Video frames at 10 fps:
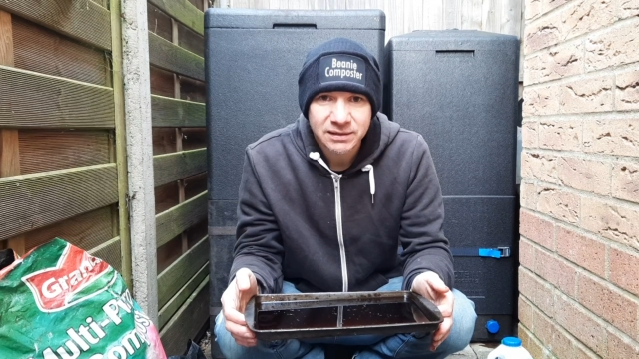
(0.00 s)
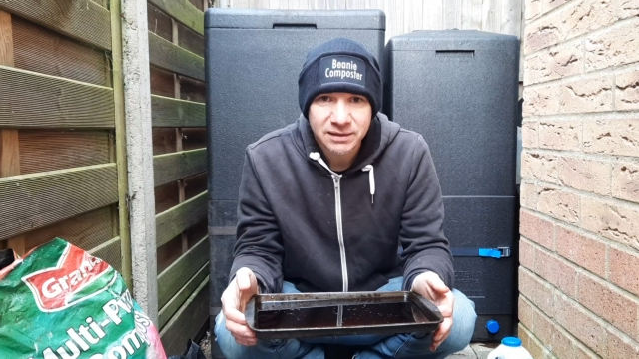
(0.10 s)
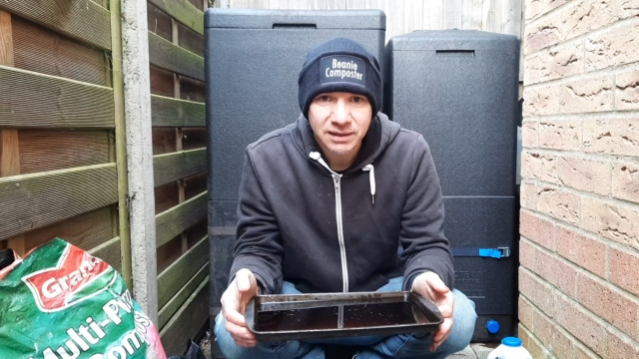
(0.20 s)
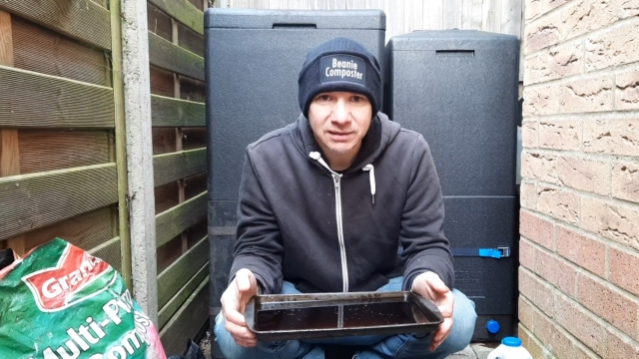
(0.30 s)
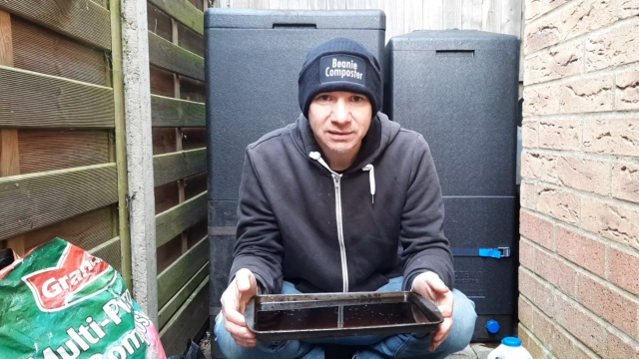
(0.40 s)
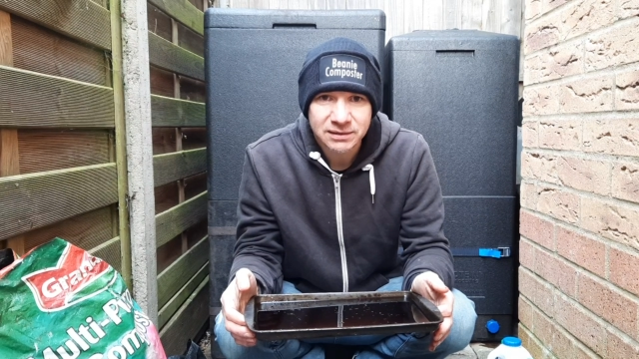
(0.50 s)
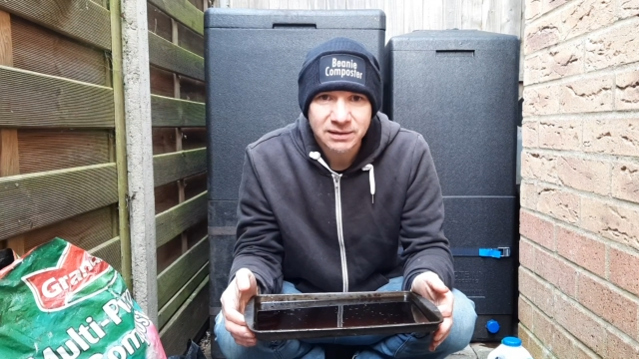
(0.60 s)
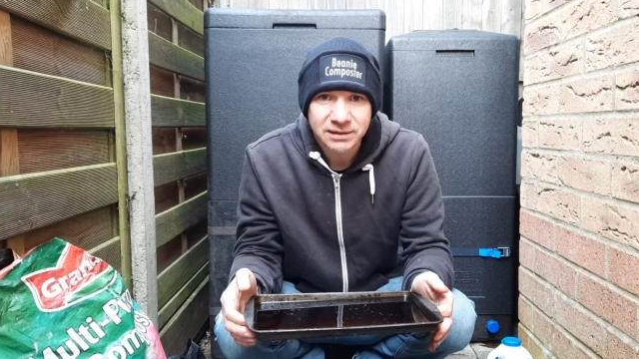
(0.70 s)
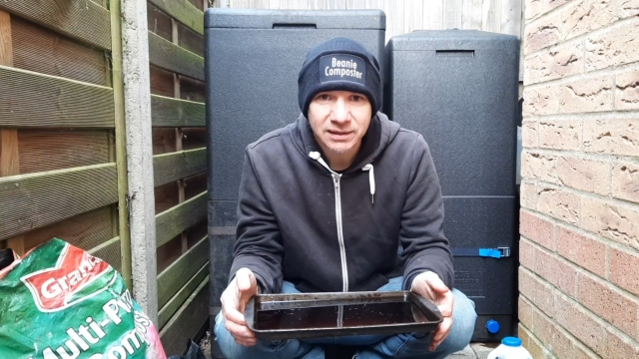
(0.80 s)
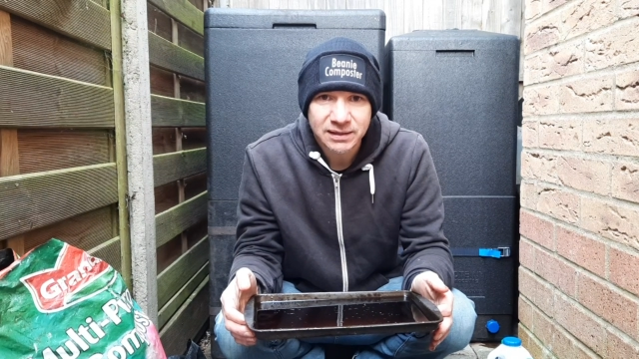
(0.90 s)
then
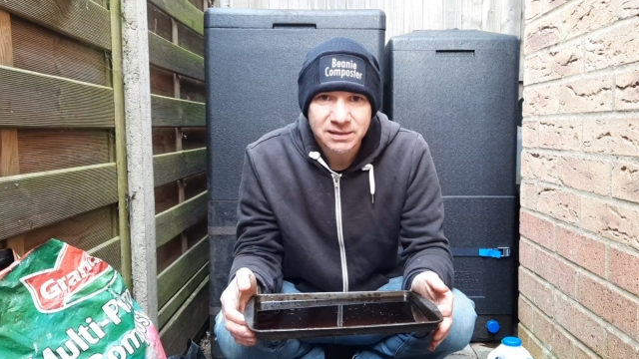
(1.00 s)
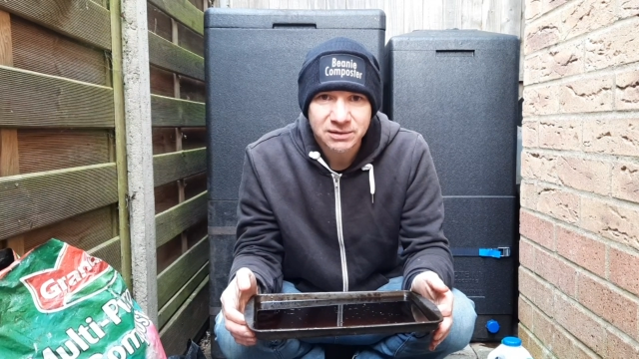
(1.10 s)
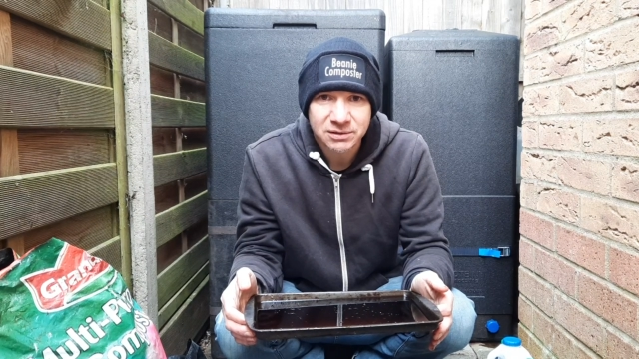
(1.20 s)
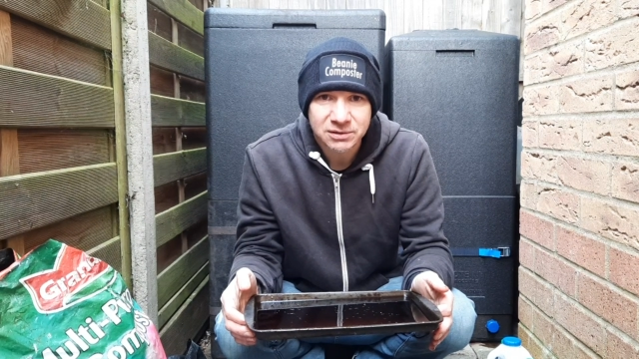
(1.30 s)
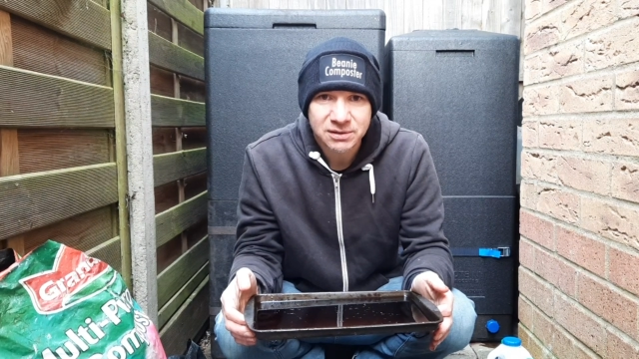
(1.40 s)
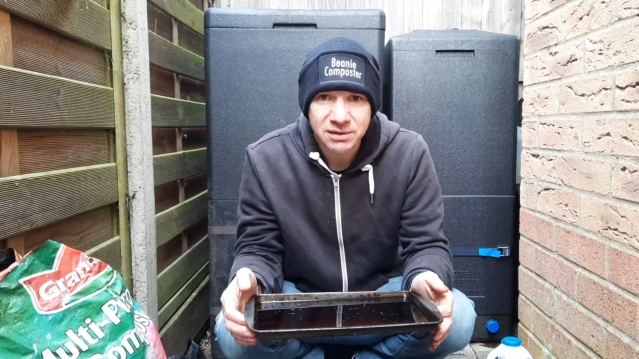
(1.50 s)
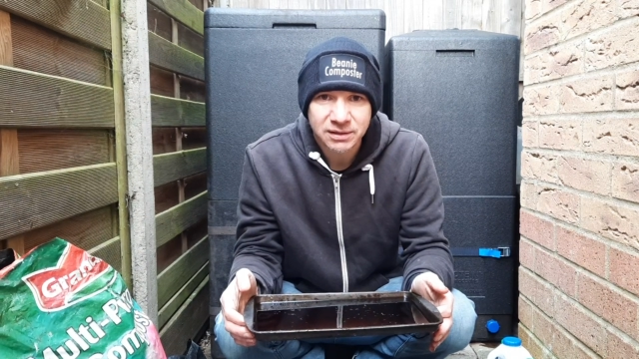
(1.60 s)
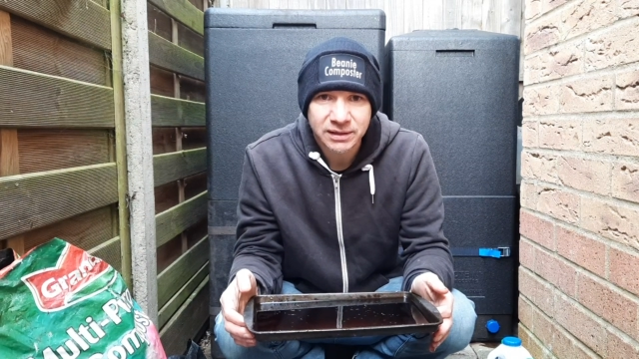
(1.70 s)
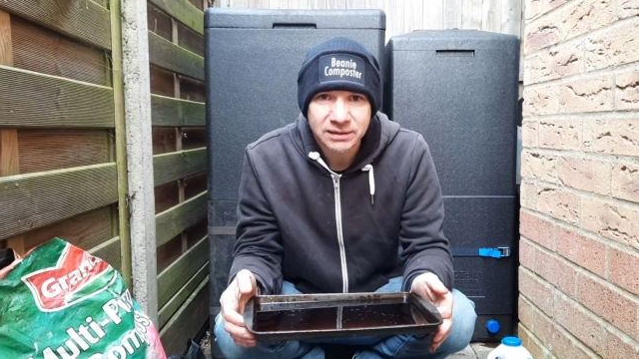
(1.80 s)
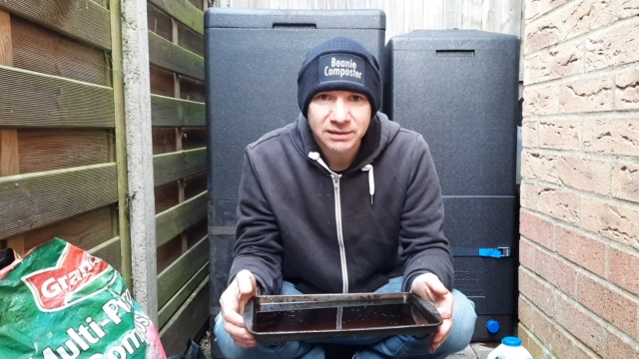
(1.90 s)
that's a good
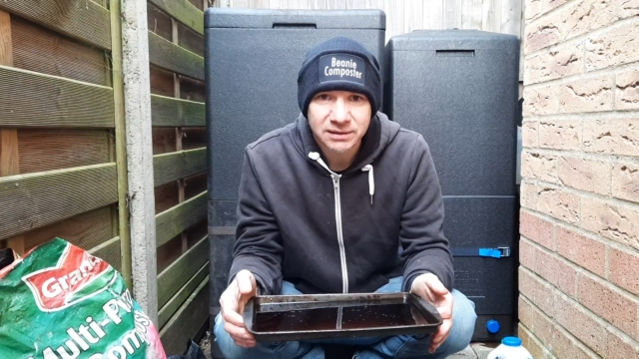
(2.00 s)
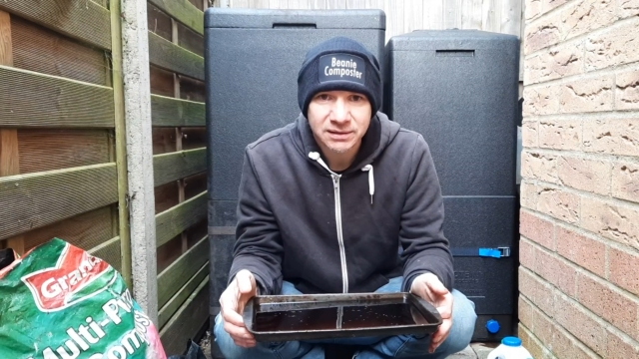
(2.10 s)
sign